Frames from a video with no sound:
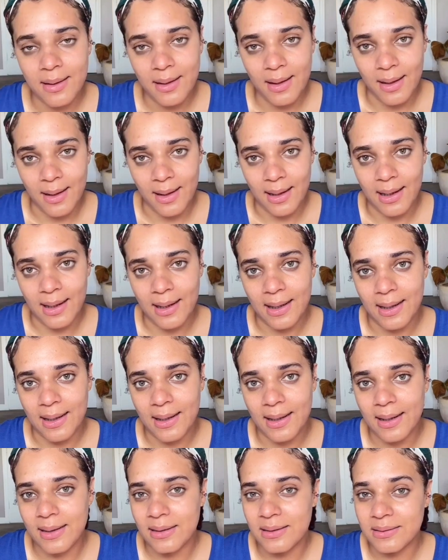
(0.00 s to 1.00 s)

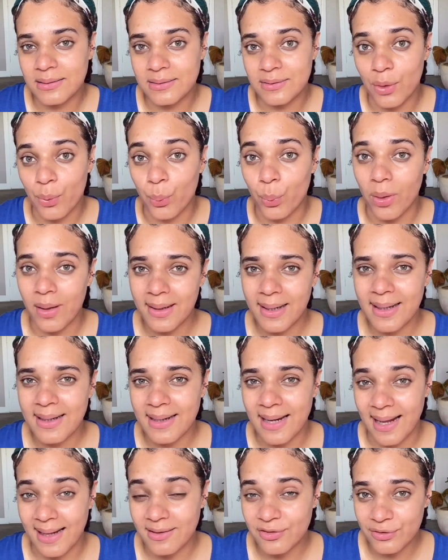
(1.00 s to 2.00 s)
And what had
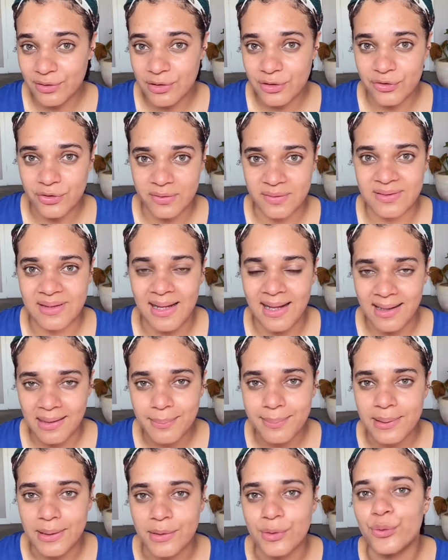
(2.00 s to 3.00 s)
actually just
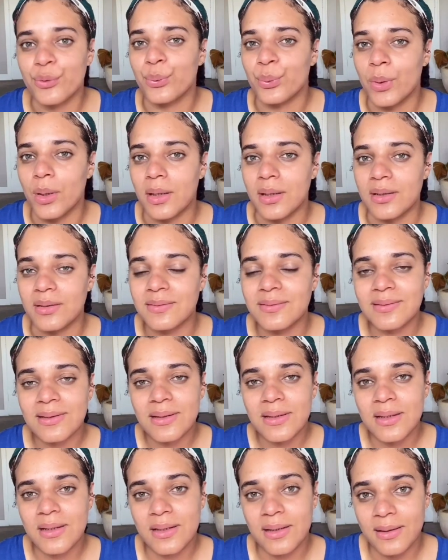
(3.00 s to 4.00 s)
happened was
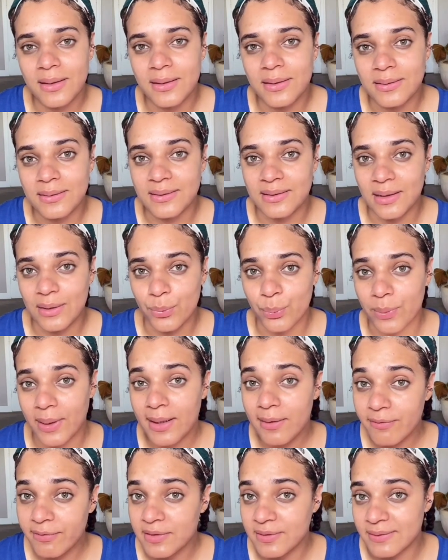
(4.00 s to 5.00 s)
the
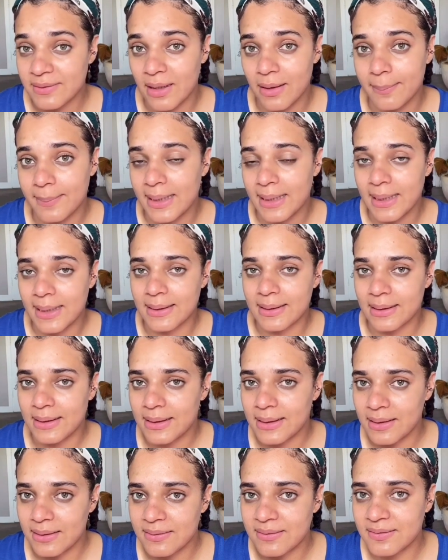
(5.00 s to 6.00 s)
wave was coming and the
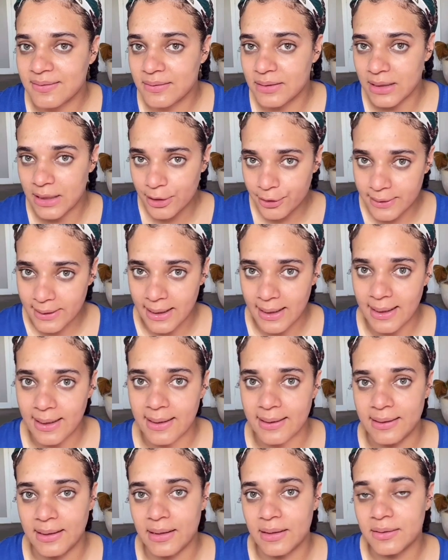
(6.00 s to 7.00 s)
kids scared it
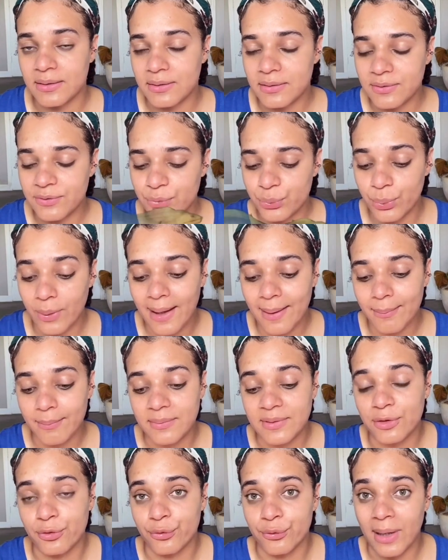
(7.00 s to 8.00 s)
and it
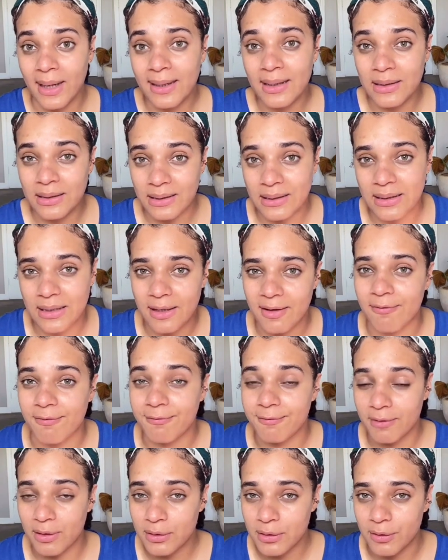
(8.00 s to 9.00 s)
swam directly in
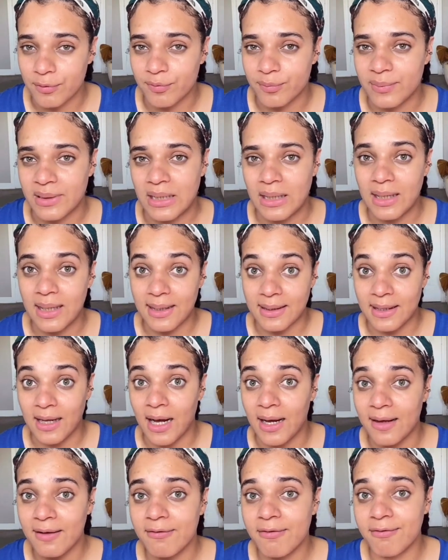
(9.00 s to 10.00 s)
front of me and
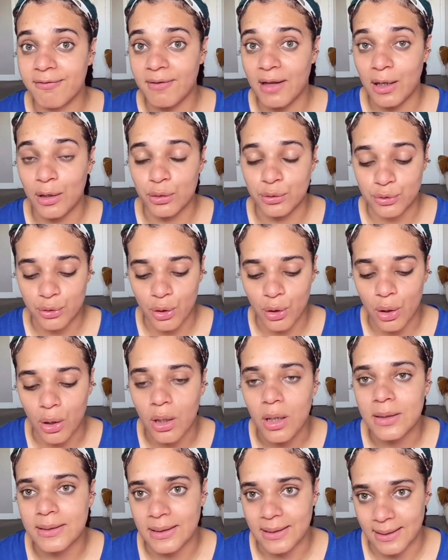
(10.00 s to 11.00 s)
I felt
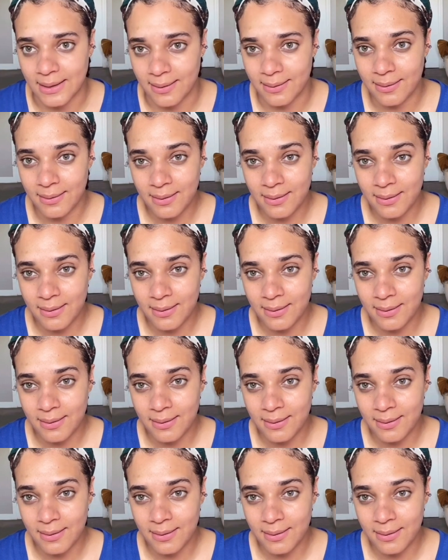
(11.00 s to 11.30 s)
on it